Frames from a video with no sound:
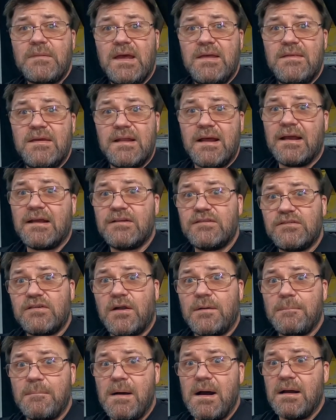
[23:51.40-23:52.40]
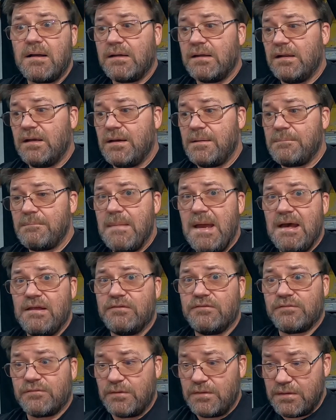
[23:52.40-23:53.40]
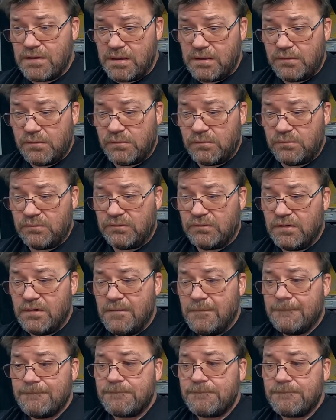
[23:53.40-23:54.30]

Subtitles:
and then I could start mocking up mounts for those.